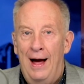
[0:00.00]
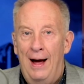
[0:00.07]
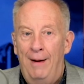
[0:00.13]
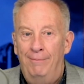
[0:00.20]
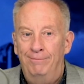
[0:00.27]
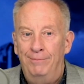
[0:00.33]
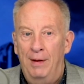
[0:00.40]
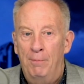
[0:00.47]

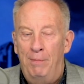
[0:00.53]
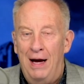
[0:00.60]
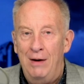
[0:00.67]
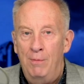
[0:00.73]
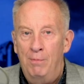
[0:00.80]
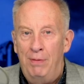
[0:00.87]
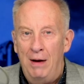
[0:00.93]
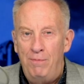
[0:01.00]
Um,
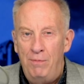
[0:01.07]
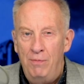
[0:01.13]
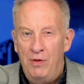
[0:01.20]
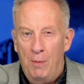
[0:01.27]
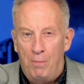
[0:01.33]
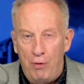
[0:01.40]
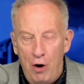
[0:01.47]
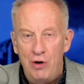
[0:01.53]
but, but
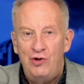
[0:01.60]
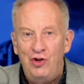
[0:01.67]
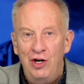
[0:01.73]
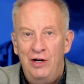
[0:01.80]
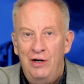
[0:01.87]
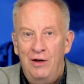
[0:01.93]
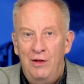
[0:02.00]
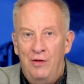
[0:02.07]
the
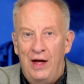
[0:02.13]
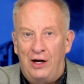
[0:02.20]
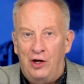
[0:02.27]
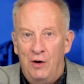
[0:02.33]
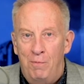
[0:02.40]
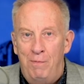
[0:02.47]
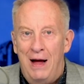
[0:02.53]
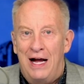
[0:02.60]
person
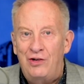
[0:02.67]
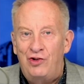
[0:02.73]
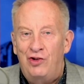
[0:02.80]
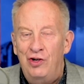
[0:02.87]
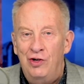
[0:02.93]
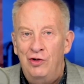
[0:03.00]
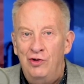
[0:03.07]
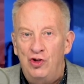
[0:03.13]
that could
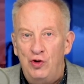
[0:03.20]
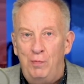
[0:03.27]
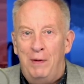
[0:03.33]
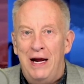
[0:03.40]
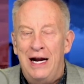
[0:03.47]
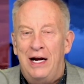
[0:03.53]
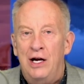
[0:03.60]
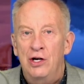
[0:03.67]
best
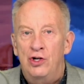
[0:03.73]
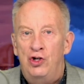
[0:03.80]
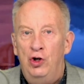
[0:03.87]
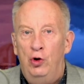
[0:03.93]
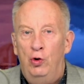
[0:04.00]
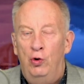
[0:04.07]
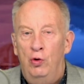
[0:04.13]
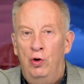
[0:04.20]
speak
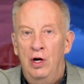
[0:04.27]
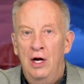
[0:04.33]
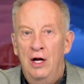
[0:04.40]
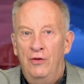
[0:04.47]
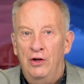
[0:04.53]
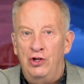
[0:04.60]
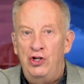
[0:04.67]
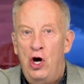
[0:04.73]
to
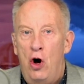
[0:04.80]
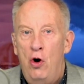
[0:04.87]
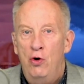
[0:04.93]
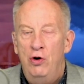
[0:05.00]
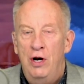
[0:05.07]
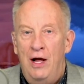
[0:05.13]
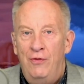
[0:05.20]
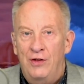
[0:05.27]
the
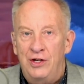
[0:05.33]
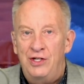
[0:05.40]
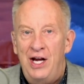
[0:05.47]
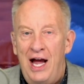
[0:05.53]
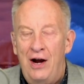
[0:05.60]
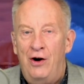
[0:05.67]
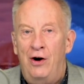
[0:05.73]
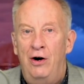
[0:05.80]
tone, the
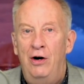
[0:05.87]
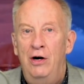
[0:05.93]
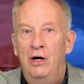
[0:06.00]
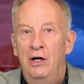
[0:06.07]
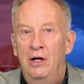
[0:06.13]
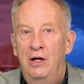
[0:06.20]
tenor,